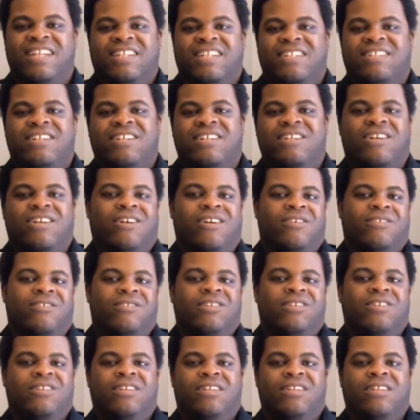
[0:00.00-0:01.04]
you know,
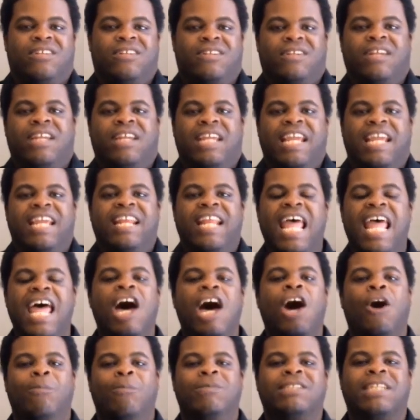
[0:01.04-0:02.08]
it
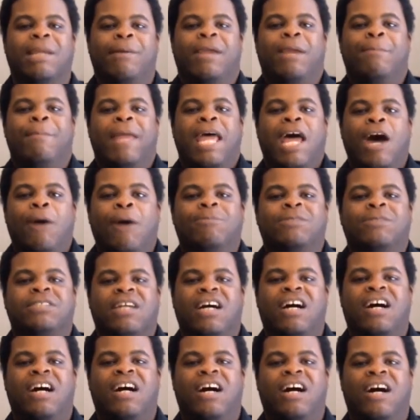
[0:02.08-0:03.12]
helps. It helps
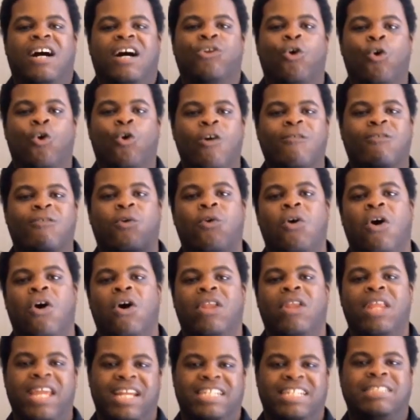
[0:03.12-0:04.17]
uh, the
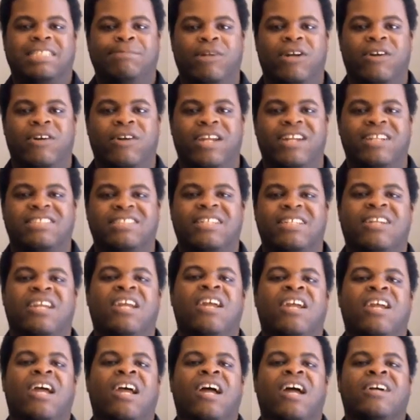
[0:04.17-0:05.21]
overall experience.
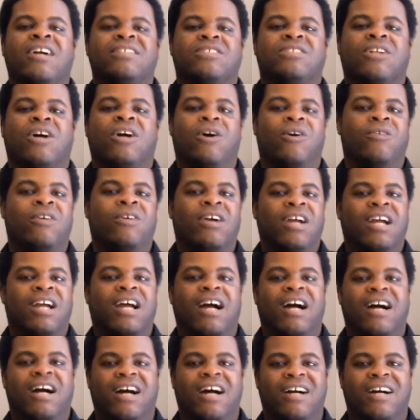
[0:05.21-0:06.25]
So,
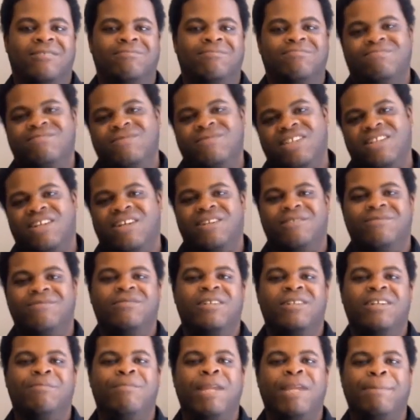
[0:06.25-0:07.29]
uh, you know,
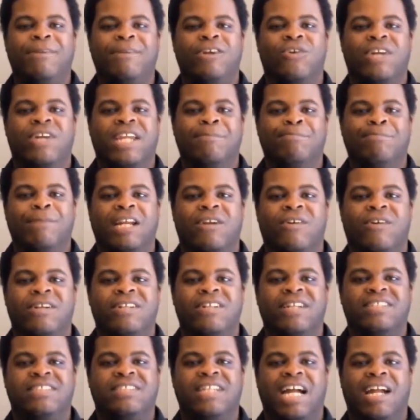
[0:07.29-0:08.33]
maybe he'll get better in
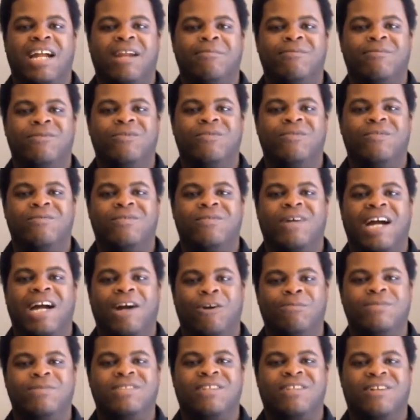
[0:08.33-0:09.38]
time. I
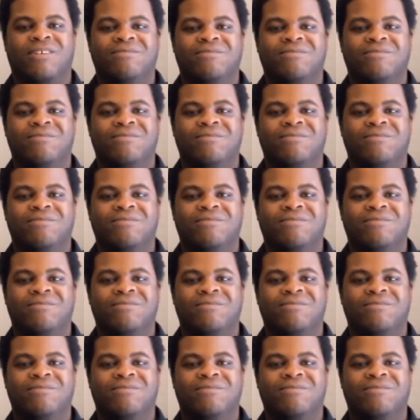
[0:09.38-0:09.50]
hope so.